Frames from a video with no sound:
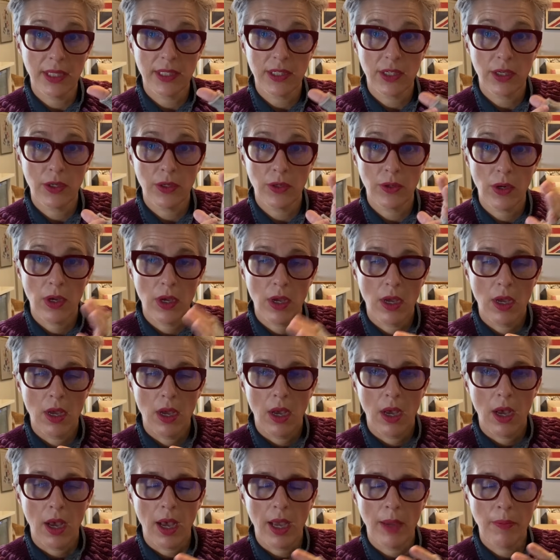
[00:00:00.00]
So
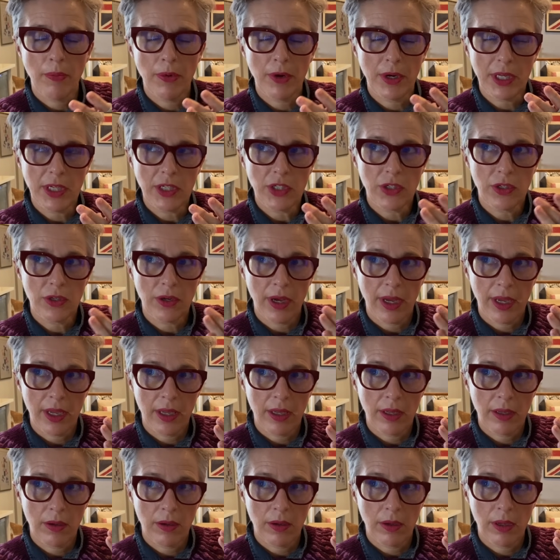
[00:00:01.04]
I'm pretty sure I,
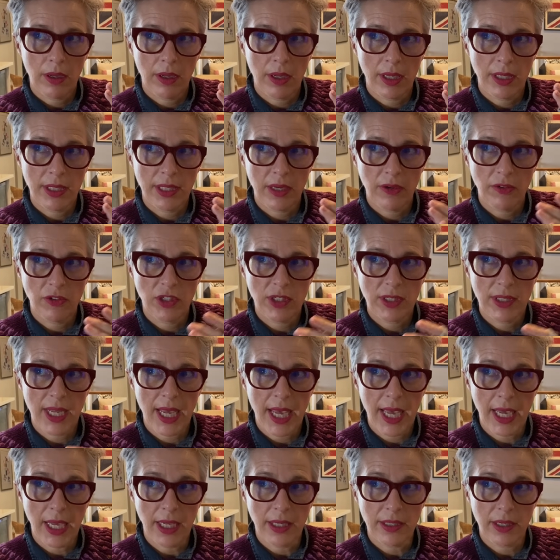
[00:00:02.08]
instead of just
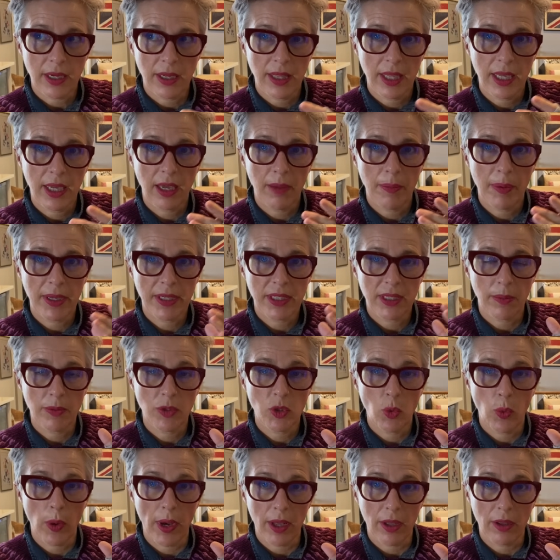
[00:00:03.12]
8, I think I picked up
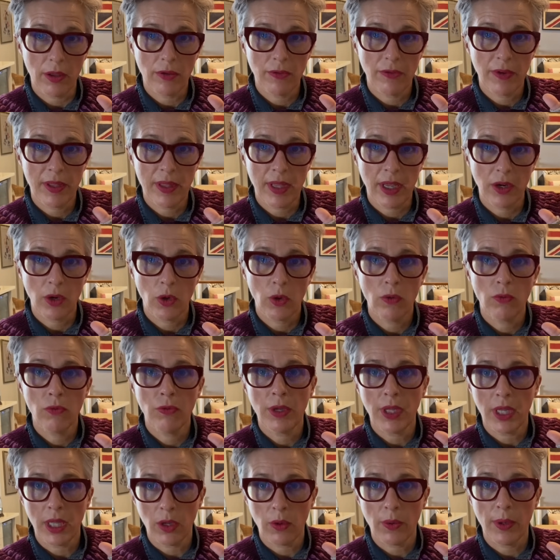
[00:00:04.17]
12 and then
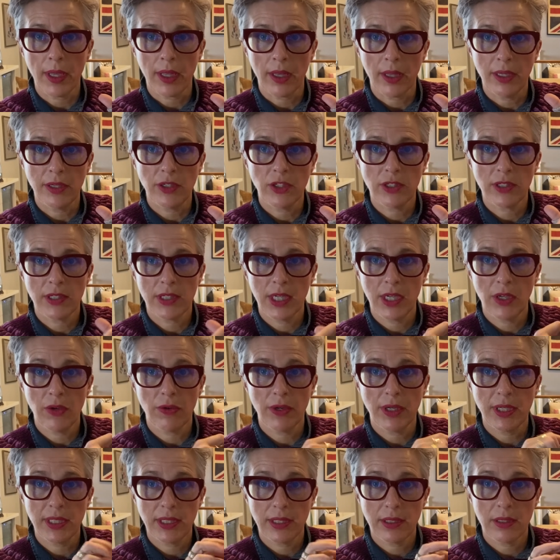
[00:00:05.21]
really quickly just
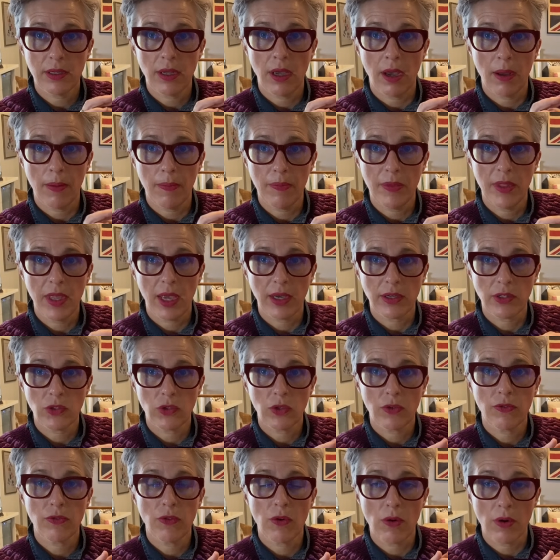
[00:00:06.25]
decreased the extra
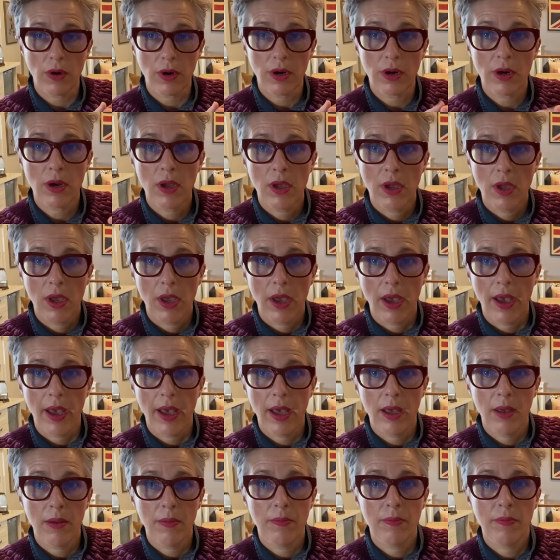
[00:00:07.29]
4
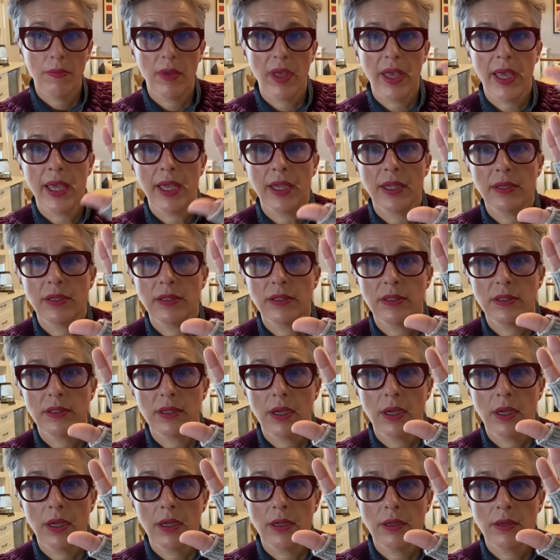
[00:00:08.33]
and
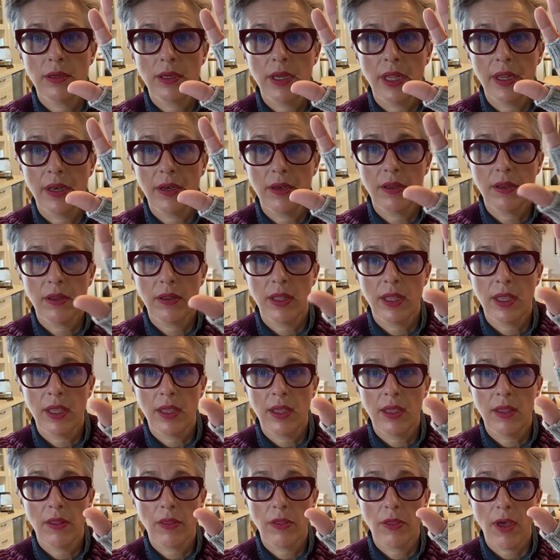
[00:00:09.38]
knit
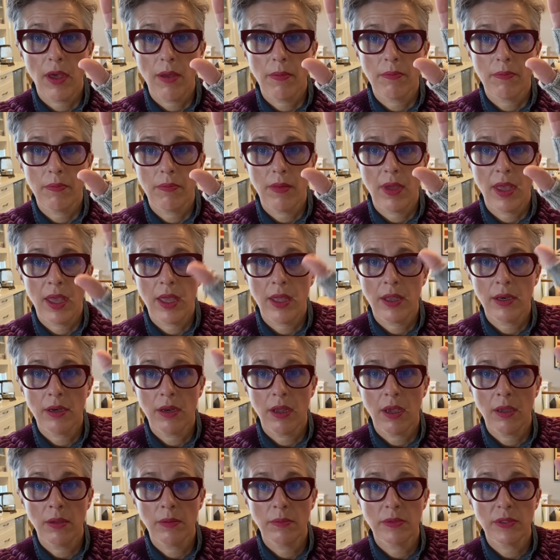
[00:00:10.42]
the thumb. And
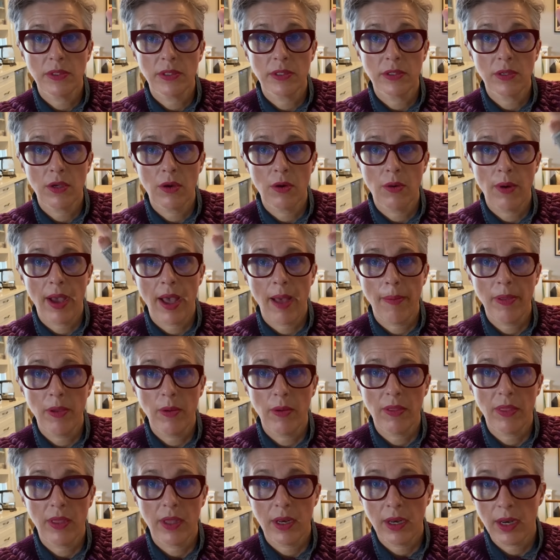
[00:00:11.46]
I'm so happy
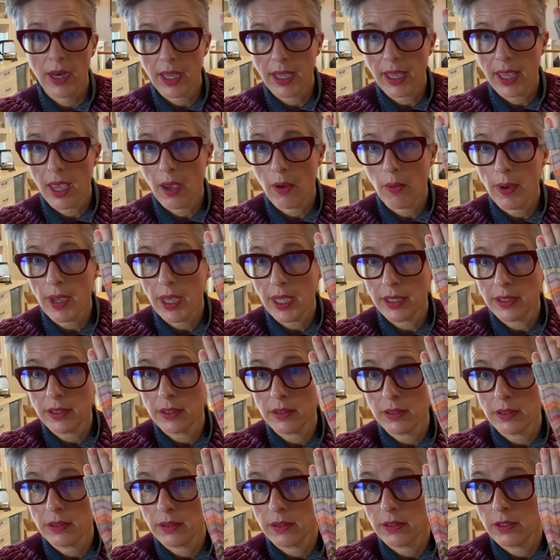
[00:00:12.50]
with it, and I can't wait
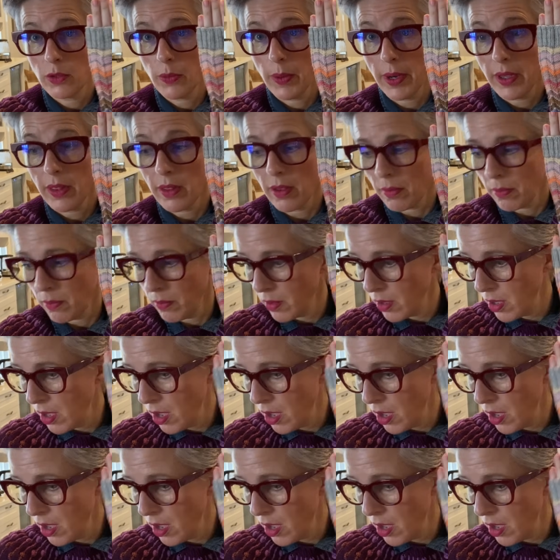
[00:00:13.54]
to wear them.